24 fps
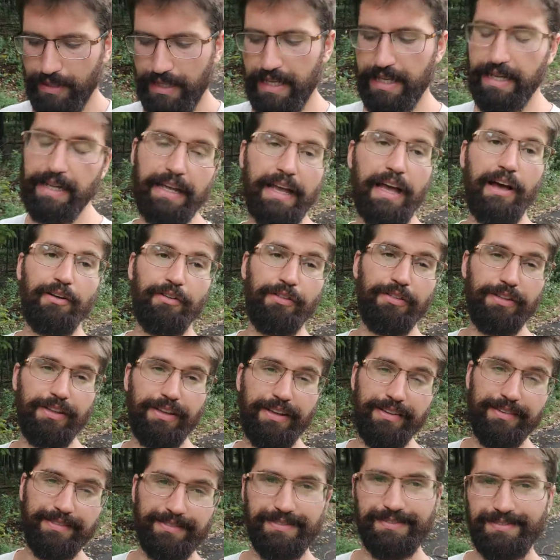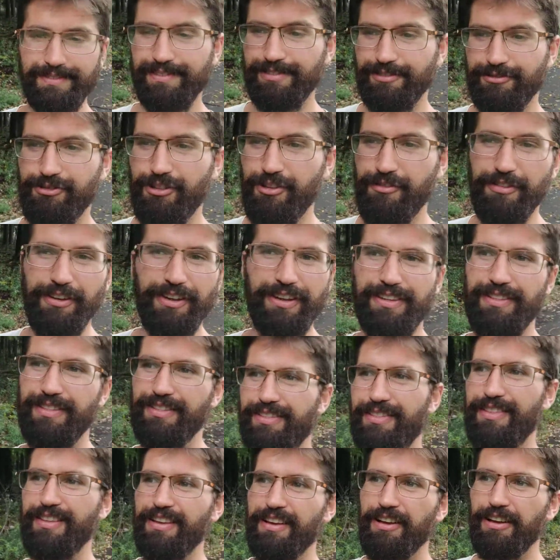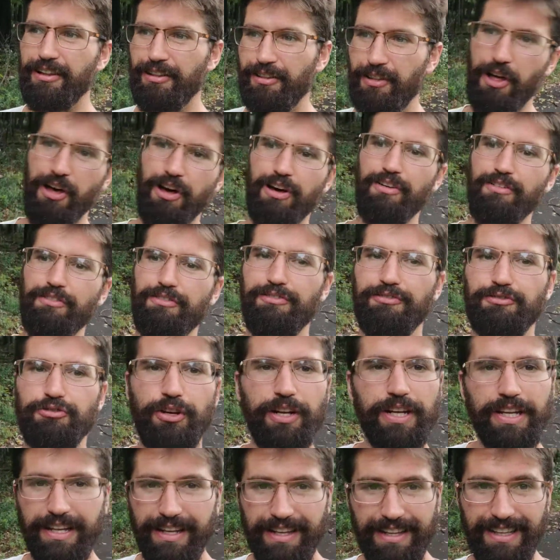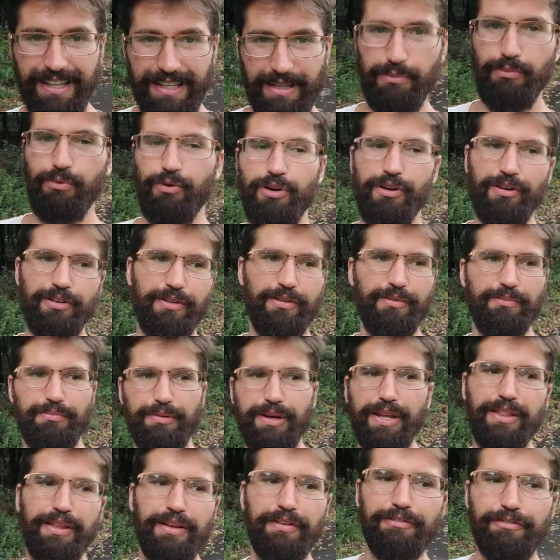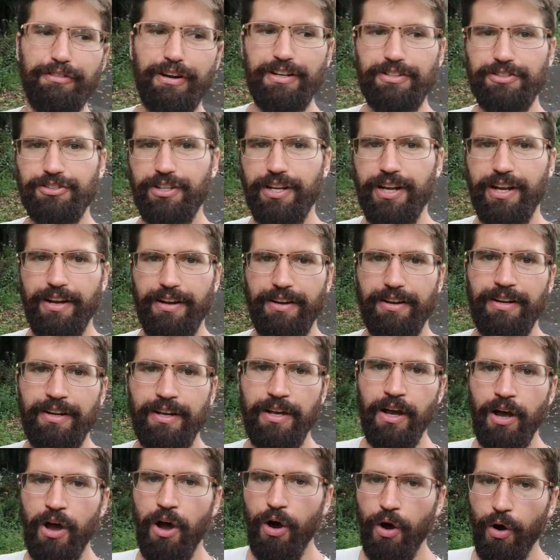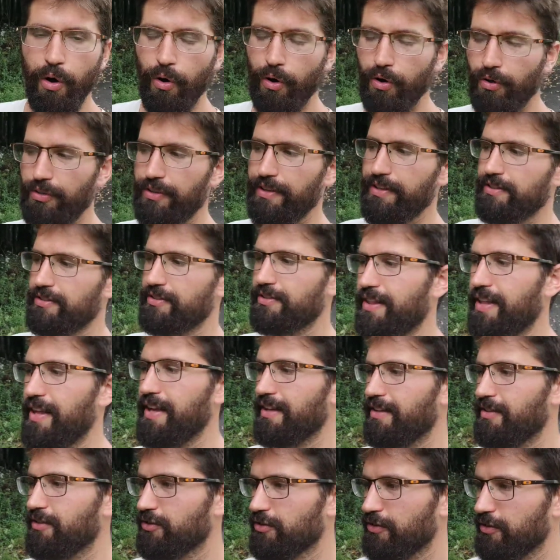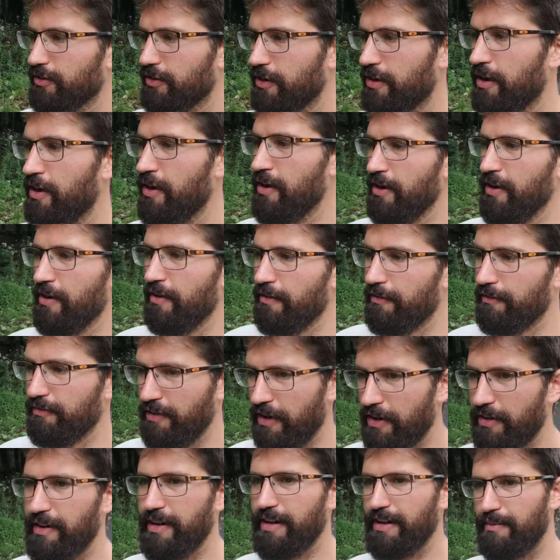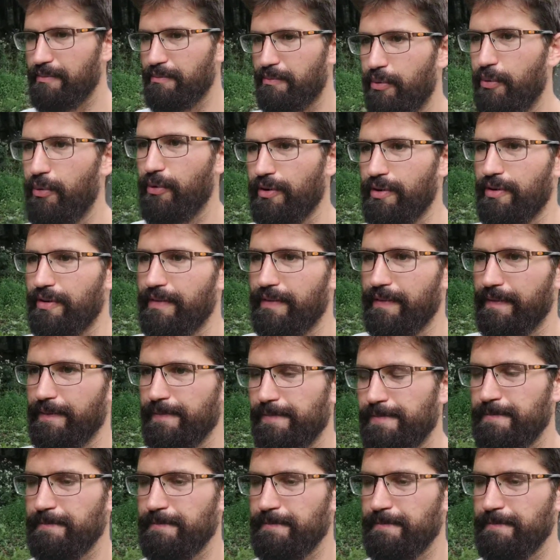eating healthy, living in love, drinking clean water, breathing fresh air, all these things are very important.